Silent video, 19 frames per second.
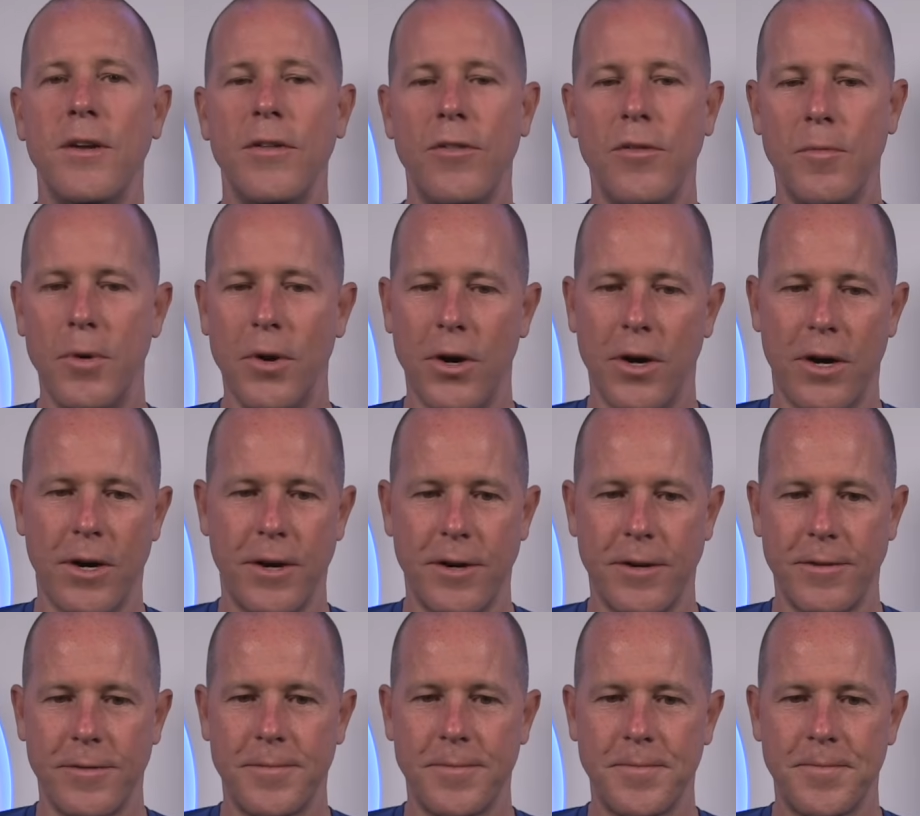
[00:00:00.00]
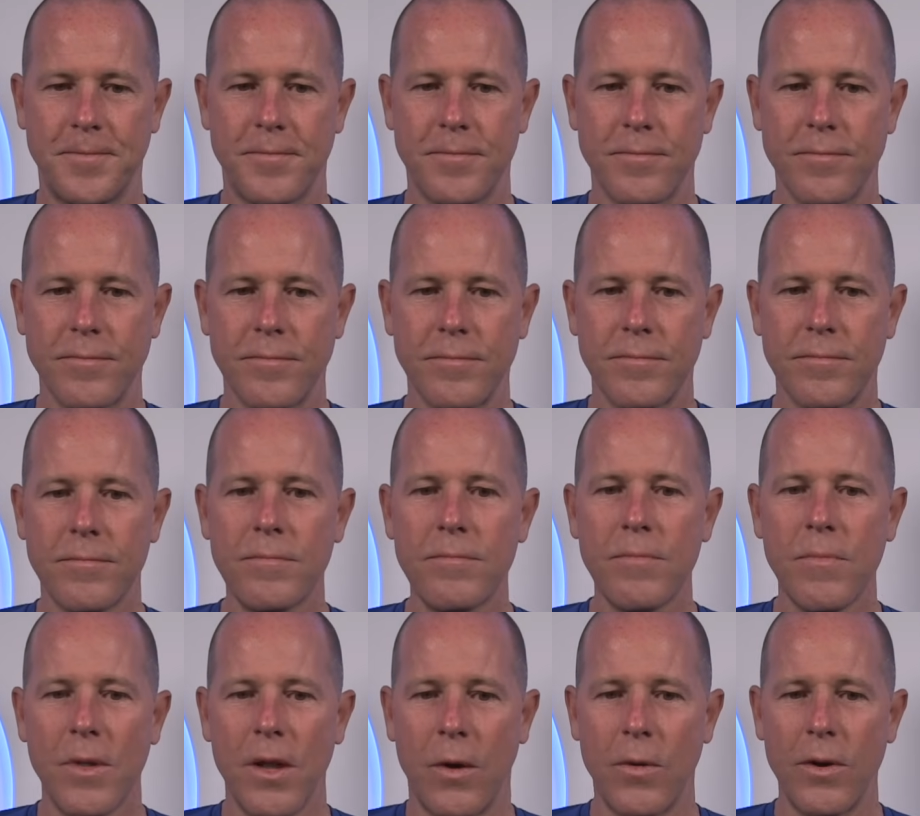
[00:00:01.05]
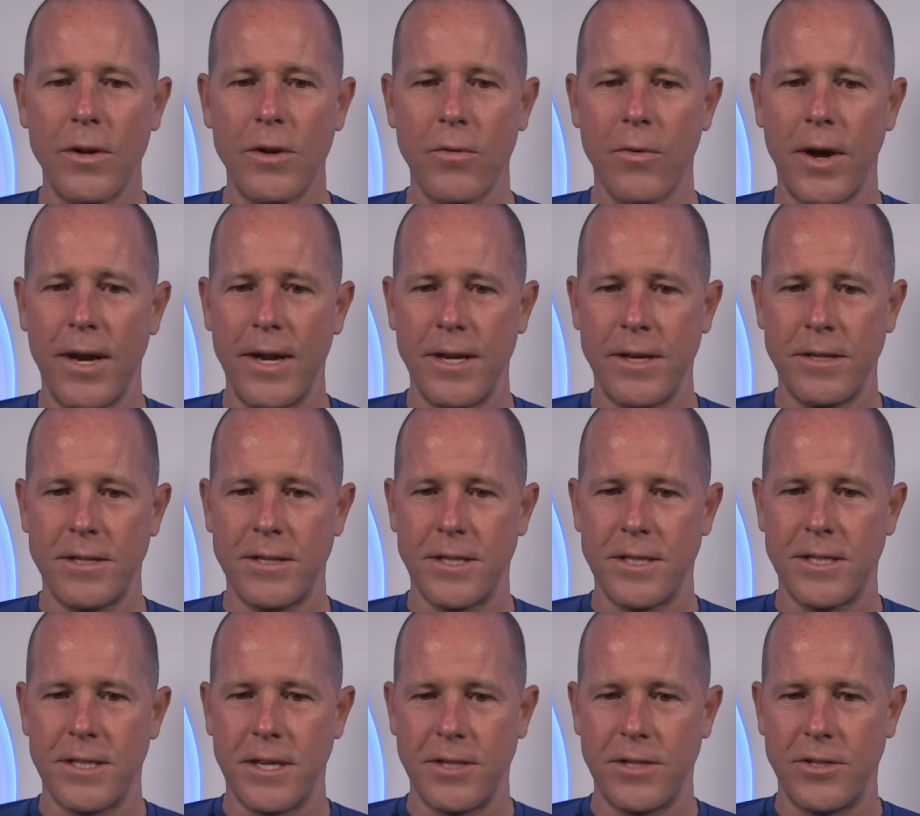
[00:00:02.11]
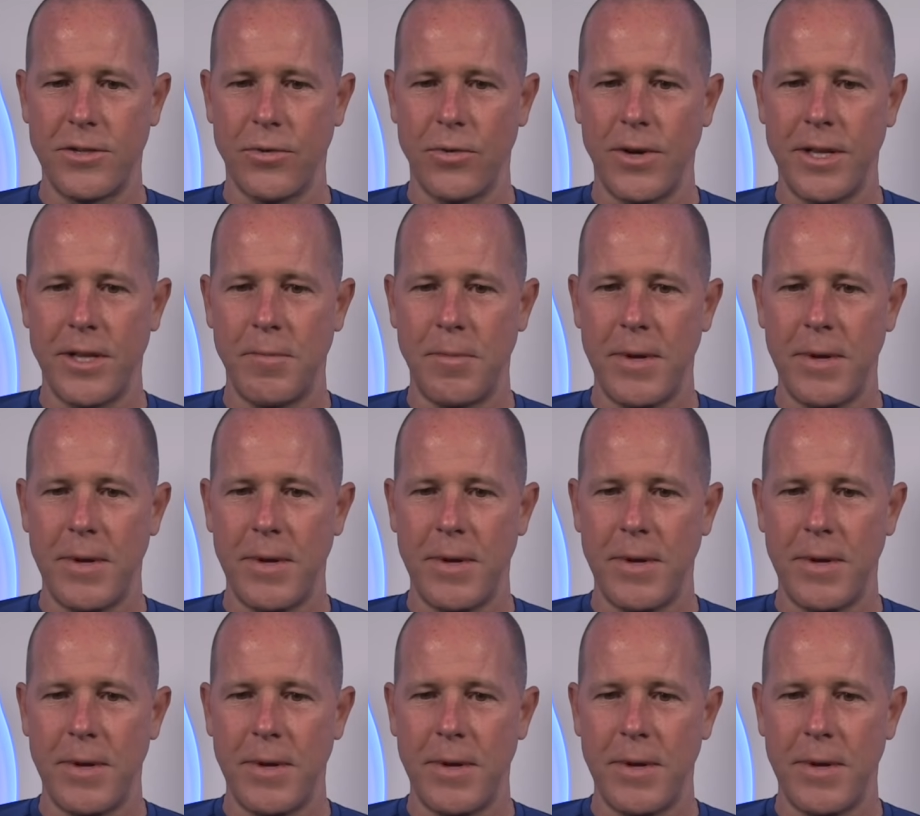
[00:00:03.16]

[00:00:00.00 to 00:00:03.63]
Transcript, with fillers: the book. I wanted to write in a success story in the